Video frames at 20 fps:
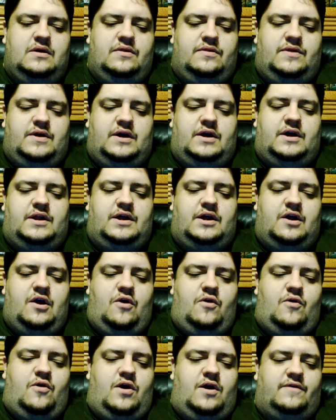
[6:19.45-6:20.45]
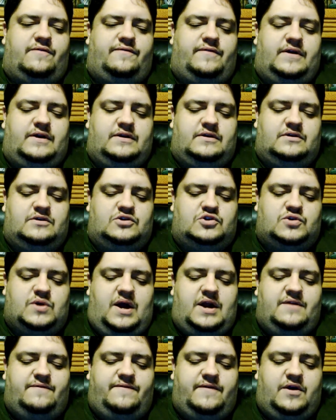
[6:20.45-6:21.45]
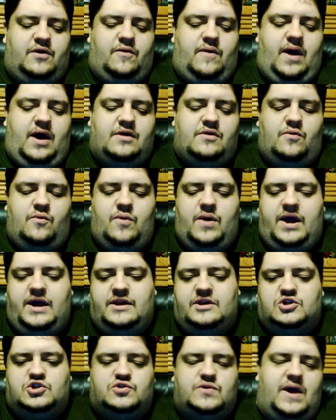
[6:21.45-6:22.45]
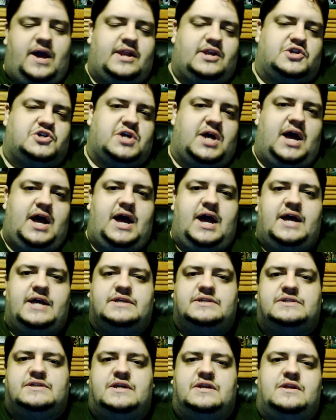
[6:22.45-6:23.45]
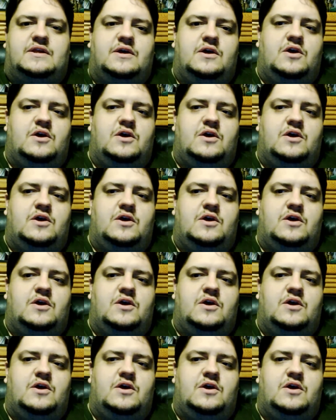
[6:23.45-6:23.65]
they're gonna go off and try to figure out a way to strategize and